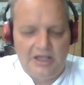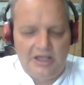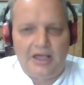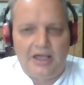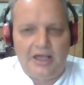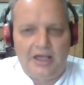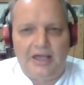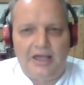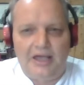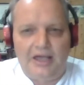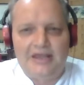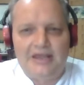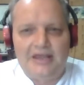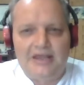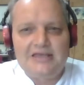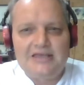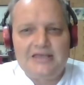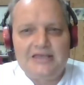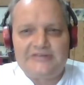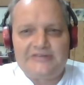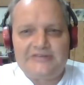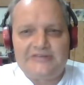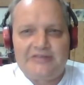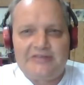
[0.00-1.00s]
And he
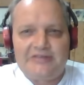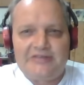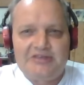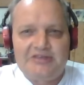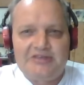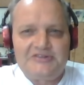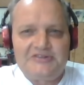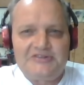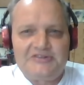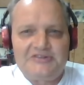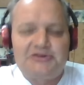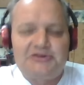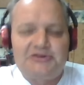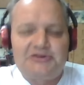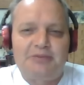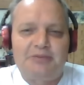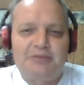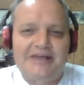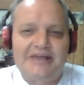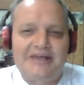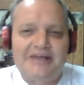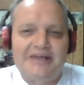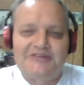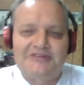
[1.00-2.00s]
said, This is a
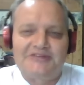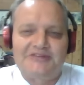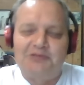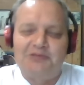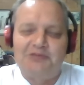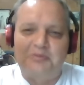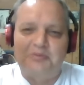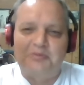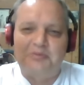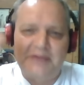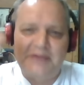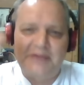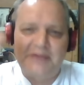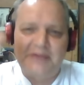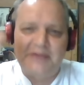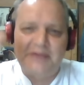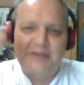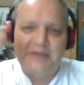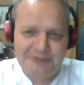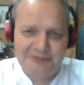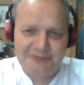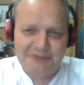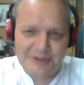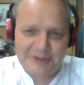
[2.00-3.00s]
place I've prepared
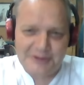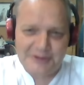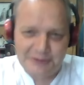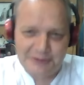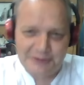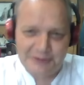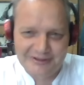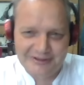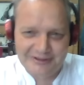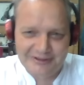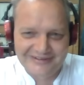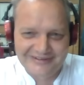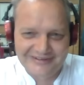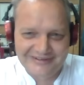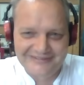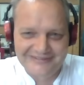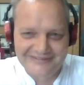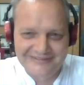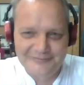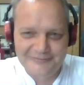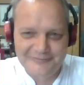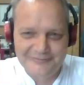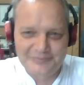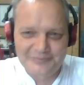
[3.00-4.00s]
for you.
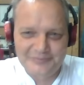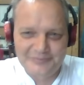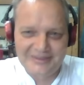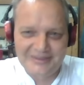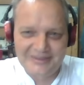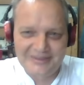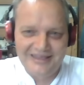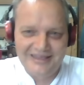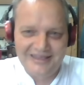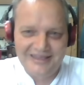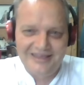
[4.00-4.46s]
Hmm.